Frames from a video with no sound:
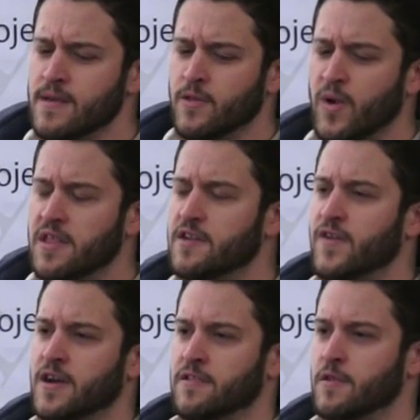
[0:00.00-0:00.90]
And the way they
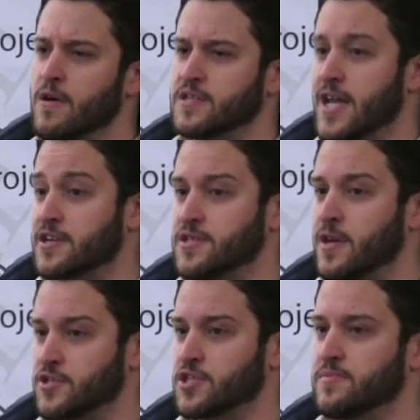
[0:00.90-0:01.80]
define it in the law is actually
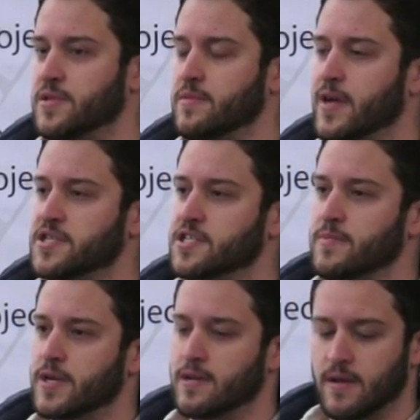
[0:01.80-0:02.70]
not just completely plastic,
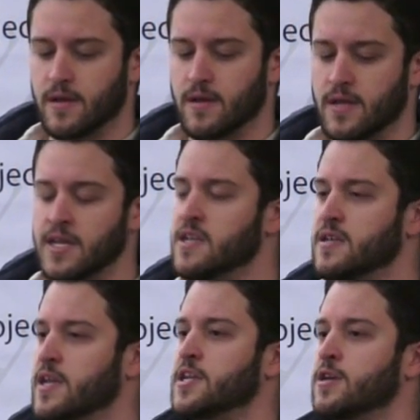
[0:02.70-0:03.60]
but it,
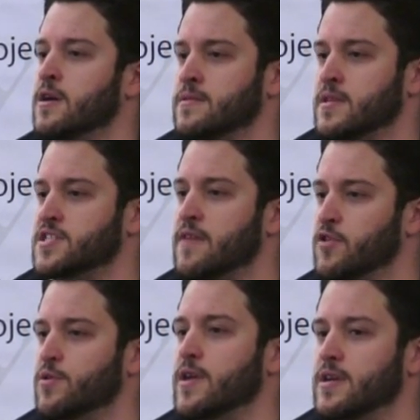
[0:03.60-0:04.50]
any, any gun that's
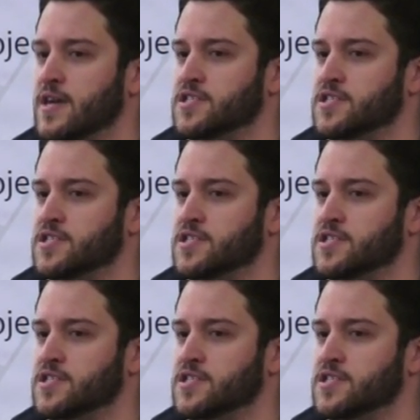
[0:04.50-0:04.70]
ever created